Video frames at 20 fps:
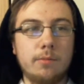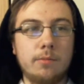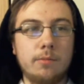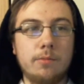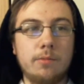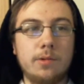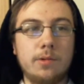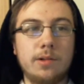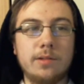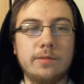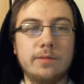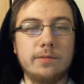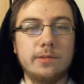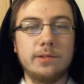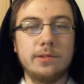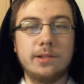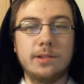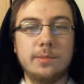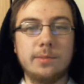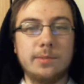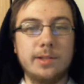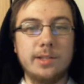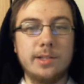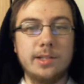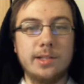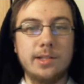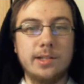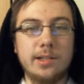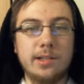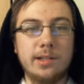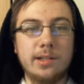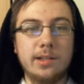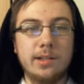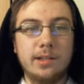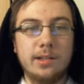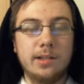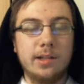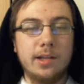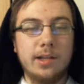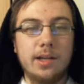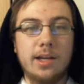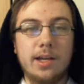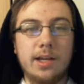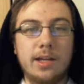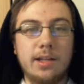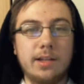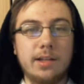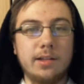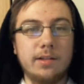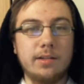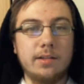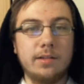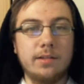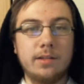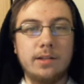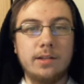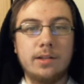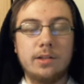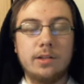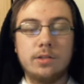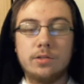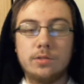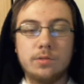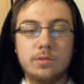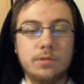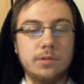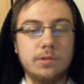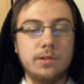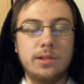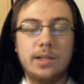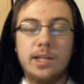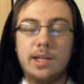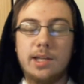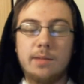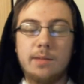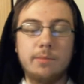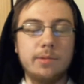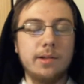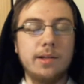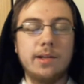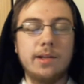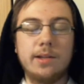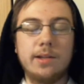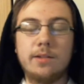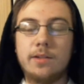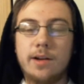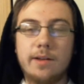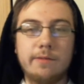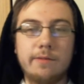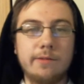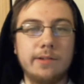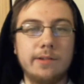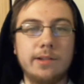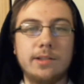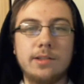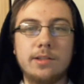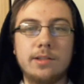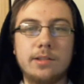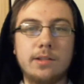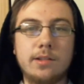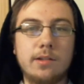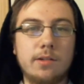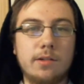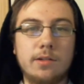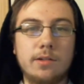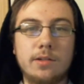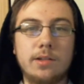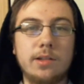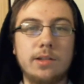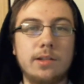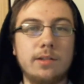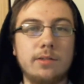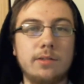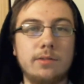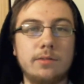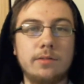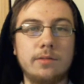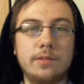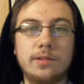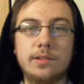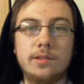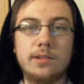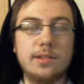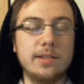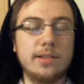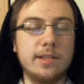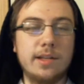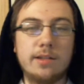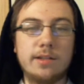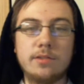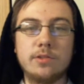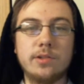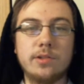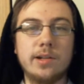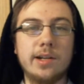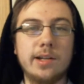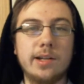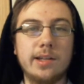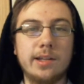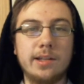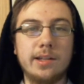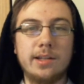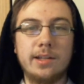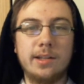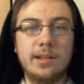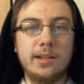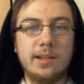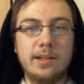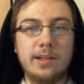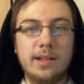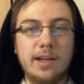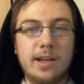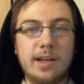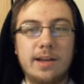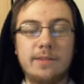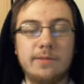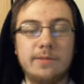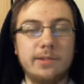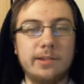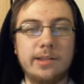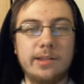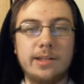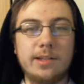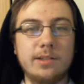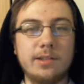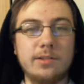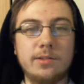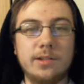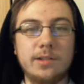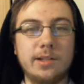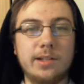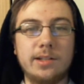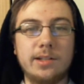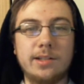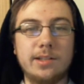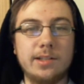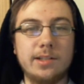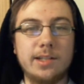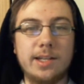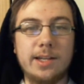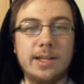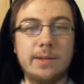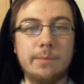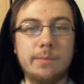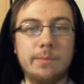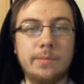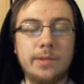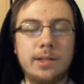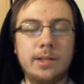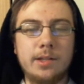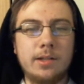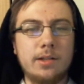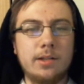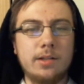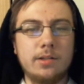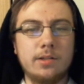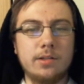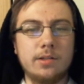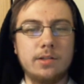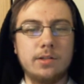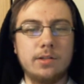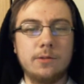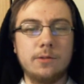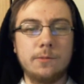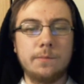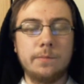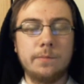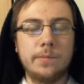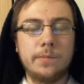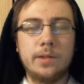wonderful RPG and story, gameplay, graphics, audio, the soundtrack, everything is great in this game. So